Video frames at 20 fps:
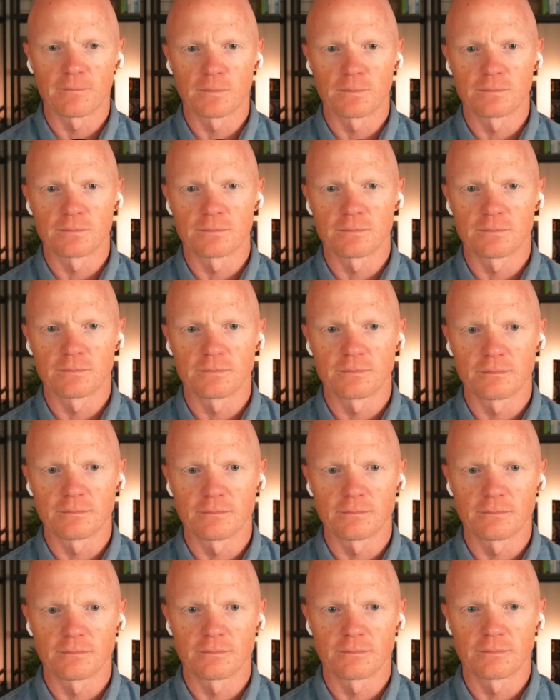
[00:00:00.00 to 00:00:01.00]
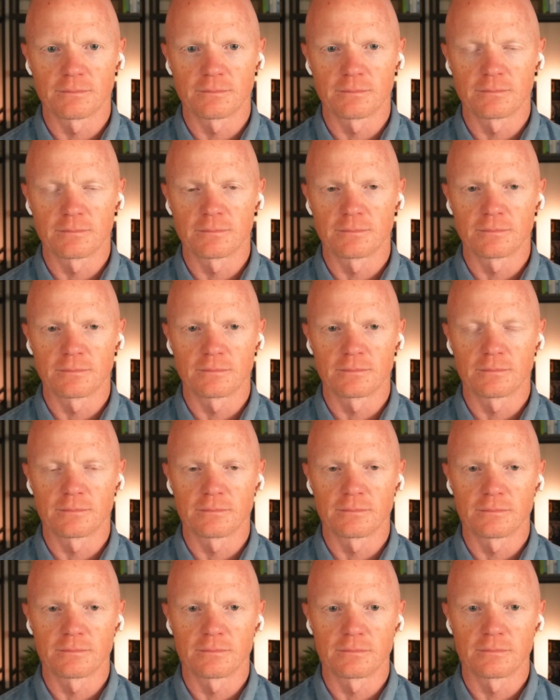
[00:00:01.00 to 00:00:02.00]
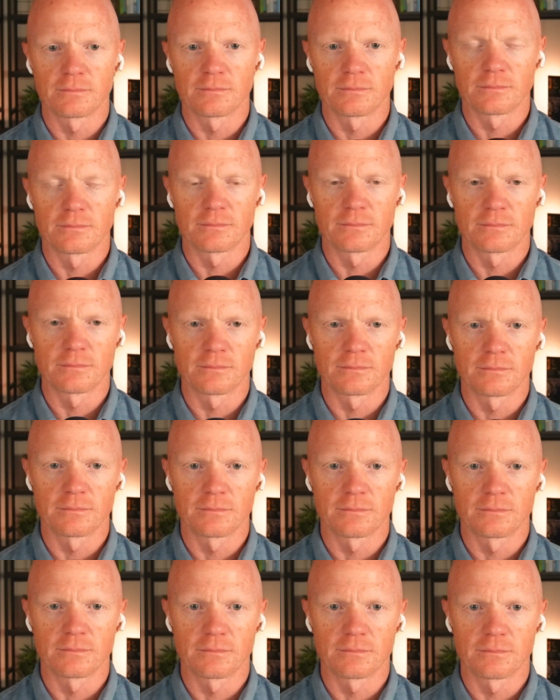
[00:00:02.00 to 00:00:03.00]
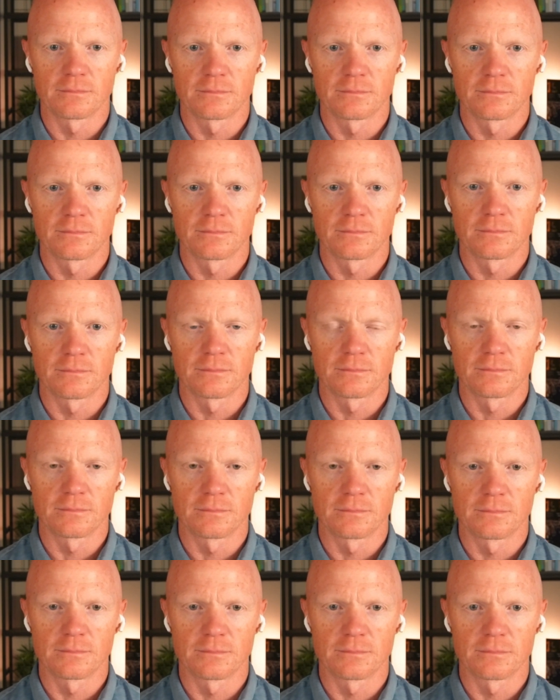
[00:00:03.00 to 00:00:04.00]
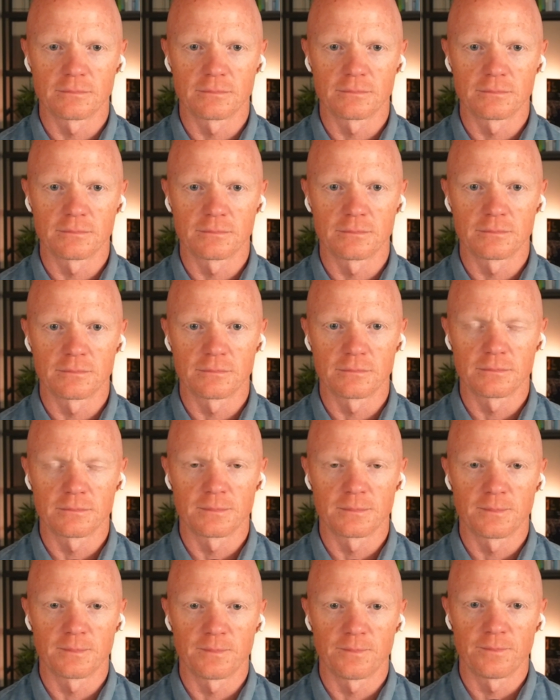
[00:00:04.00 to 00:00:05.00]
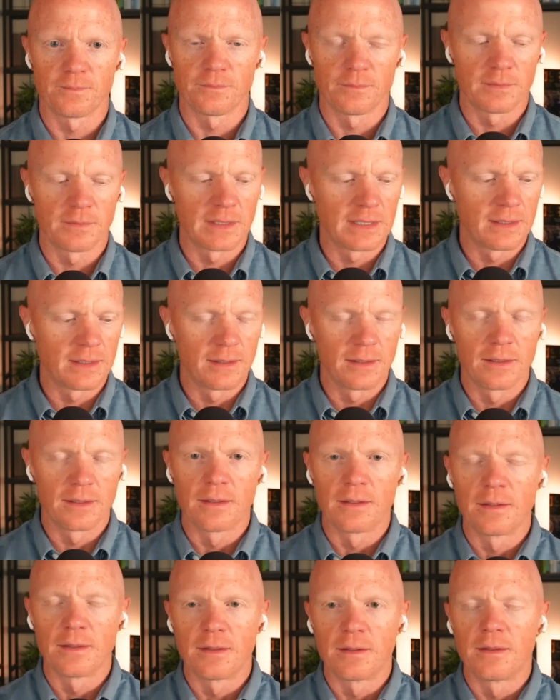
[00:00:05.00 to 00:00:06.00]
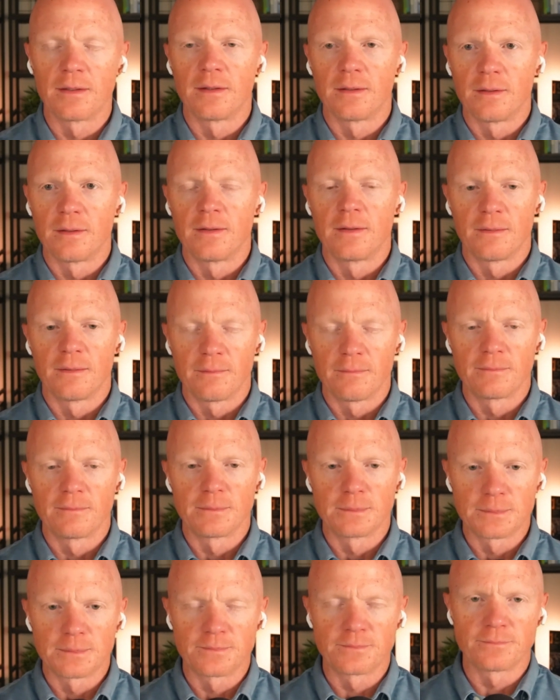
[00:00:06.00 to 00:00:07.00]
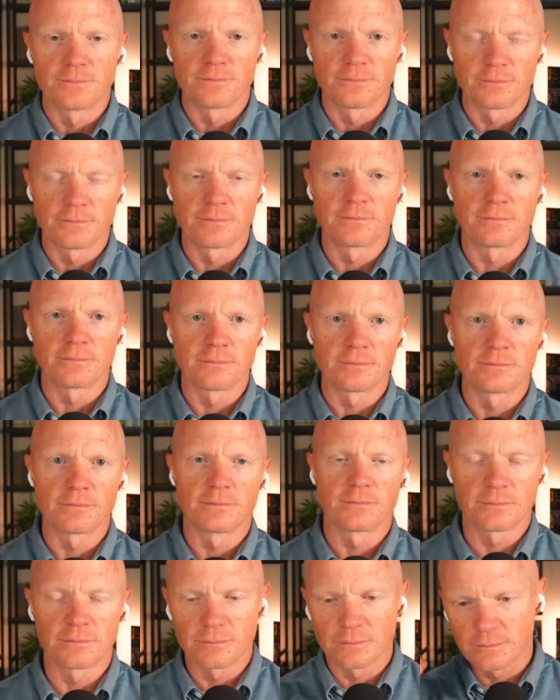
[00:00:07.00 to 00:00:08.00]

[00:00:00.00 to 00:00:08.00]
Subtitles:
(silent)